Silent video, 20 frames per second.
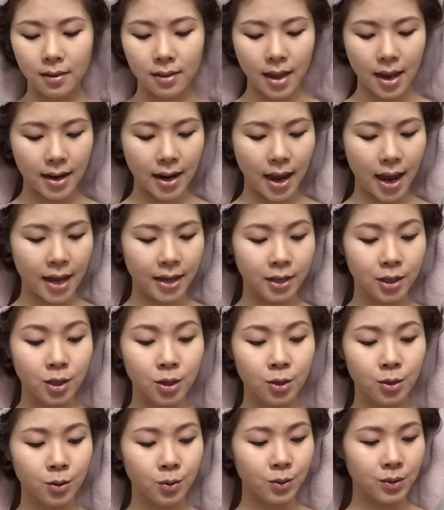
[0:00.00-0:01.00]
then I
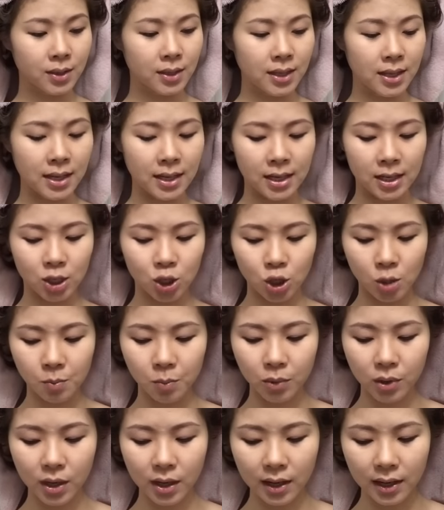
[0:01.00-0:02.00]
use the
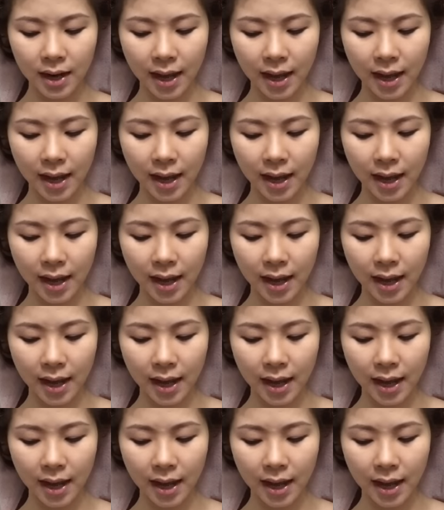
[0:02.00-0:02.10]
shimmering